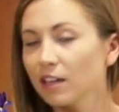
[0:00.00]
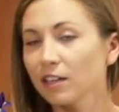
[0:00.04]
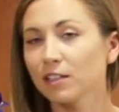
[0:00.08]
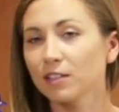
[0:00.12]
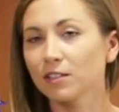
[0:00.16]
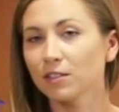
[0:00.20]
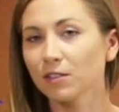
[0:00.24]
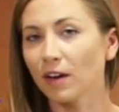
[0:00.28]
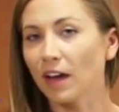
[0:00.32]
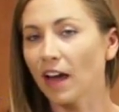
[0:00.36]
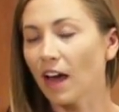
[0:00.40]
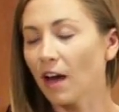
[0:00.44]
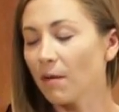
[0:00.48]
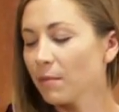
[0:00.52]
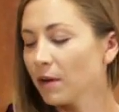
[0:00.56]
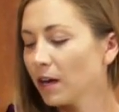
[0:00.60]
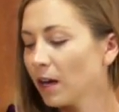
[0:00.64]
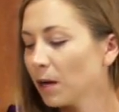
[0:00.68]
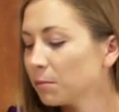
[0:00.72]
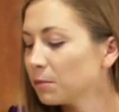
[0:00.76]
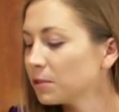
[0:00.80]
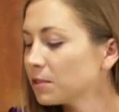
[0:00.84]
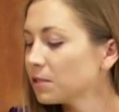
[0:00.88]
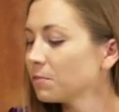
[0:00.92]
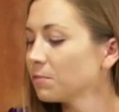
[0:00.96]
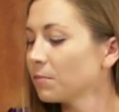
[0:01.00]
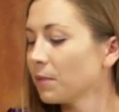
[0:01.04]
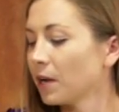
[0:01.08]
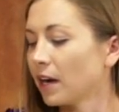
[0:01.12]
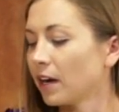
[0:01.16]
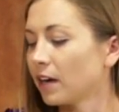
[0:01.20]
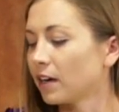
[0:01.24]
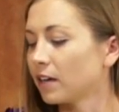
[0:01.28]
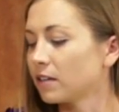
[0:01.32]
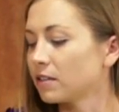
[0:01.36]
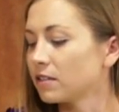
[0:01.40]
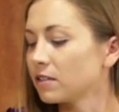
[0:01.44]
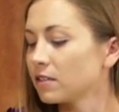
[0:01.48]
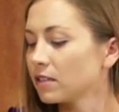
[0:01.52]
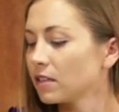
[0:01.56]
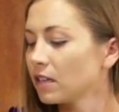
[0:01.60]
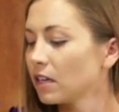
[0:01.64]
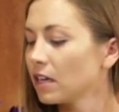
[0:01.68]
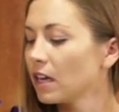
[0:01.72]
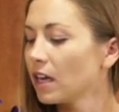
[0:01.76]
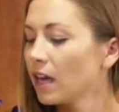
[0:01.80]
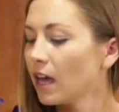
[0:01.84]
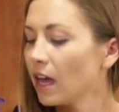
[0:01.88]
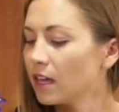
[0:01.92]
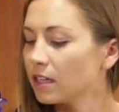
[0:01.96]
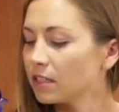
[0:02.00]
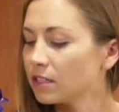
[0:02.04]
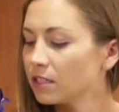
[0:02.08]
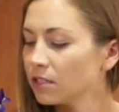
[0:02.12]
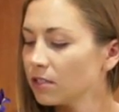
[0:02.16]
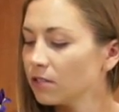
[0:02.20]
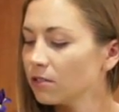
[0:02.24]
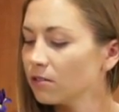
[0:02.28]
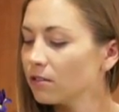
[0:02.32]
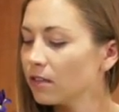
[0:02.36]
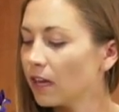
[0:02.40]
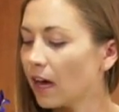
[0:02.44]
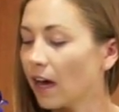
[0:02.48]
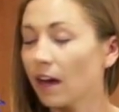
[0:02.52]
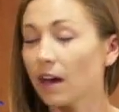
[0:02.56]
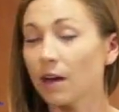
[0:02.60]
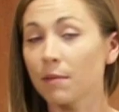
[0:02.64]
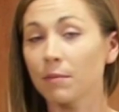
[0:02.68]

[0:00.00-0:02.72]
So I have my apples and pears. And to that,